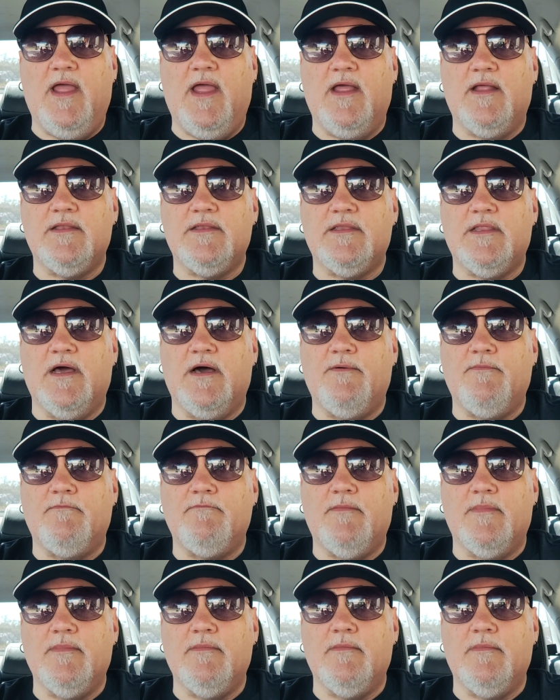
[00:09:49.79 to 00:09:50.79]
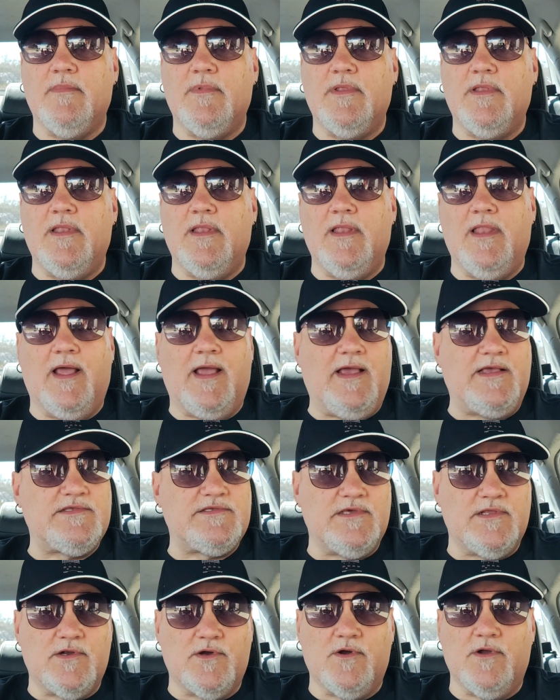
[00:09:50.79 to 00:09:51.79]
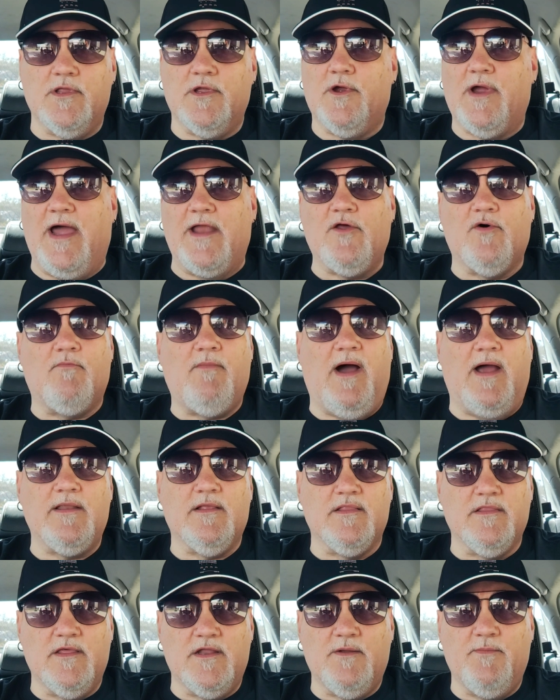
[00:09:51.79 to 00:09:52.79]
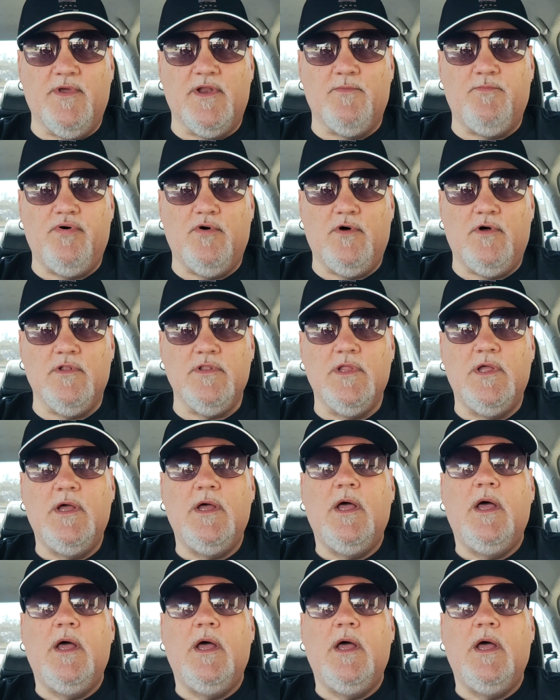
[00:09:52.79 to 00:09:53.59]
And like I said earlier, I don't mind a little bit of pull,